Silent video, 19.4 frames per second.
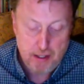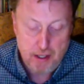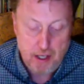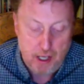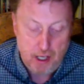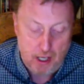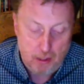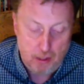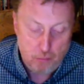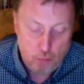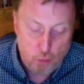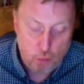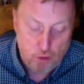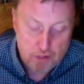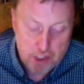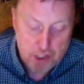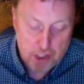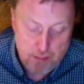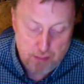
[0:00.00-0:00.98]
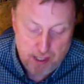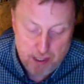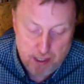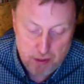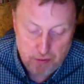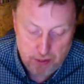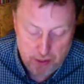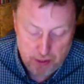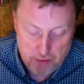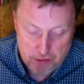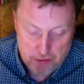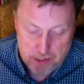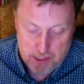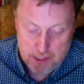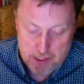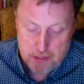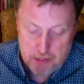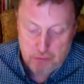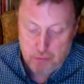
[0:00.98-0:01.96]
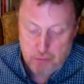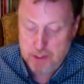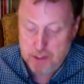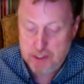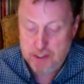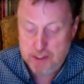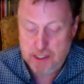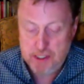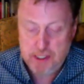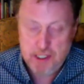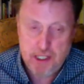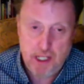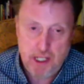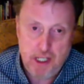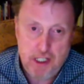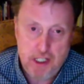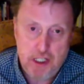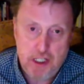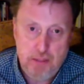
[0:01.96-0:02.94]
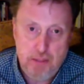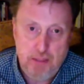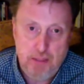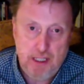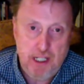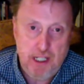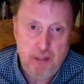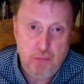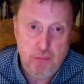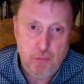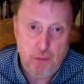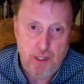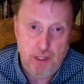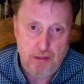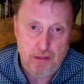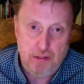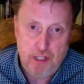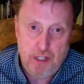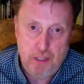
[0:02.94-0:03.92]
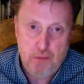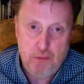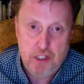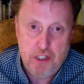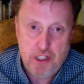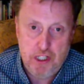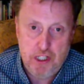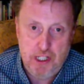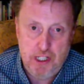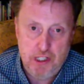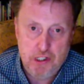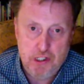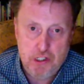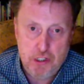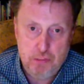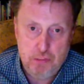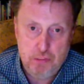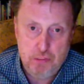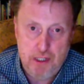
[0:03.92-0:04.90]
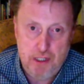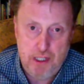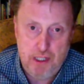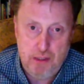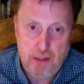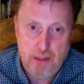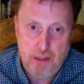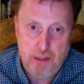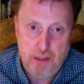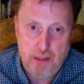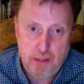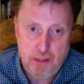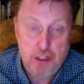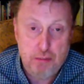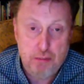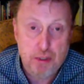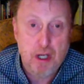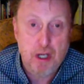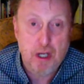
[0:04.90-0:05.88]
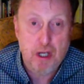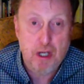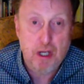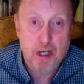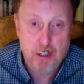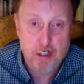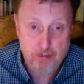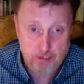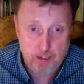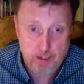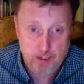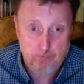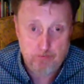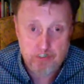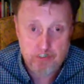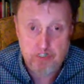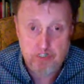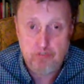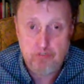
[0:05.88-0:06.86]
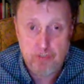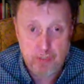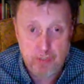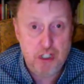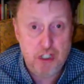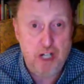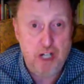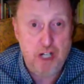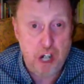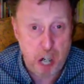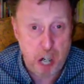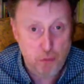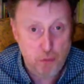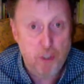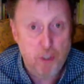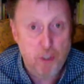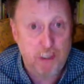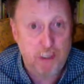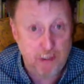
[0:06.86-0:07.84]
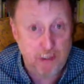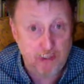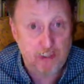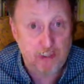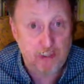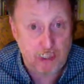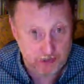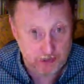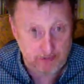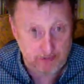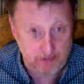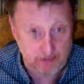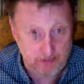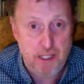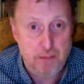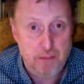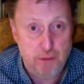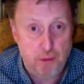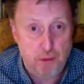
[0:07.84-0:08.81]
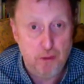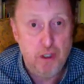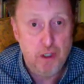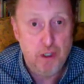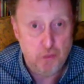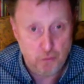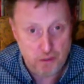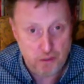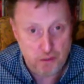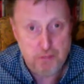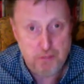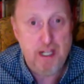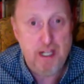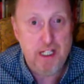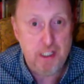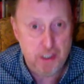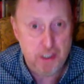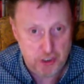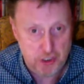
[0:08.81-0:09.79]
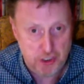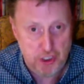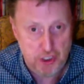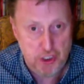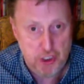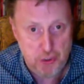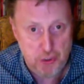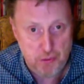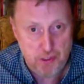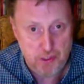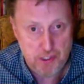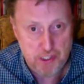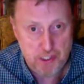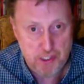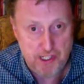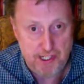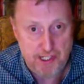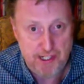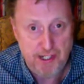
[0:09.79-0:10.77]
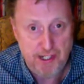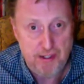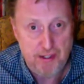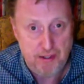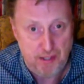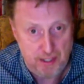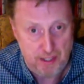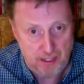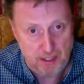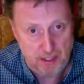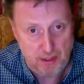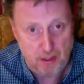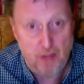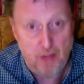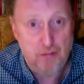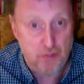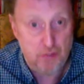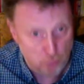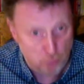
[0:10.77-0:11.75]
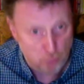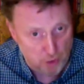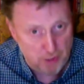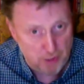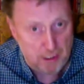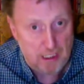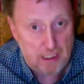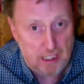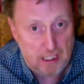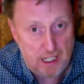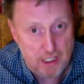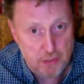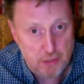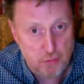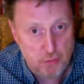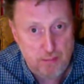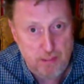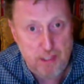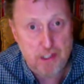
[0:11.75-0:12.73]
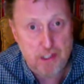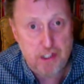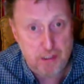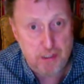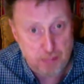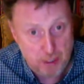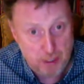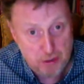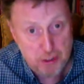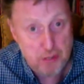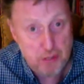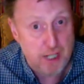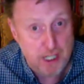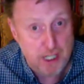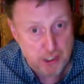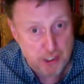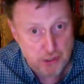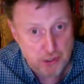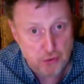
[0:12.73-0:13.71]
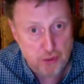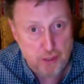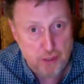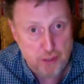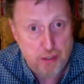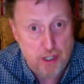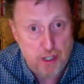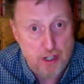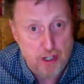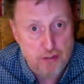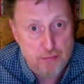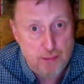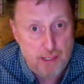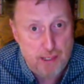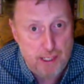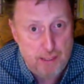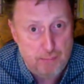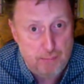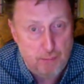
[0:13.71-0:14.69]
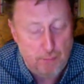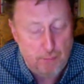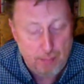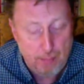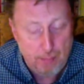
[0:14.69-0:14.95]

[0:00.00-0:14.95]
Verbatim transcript: um, what Smail noticed was that uh, to begin with, he was seeing some of the most deprived people. So it's generally working class people were his main constituency, uh, often working class women as the most oppressed or deprived people.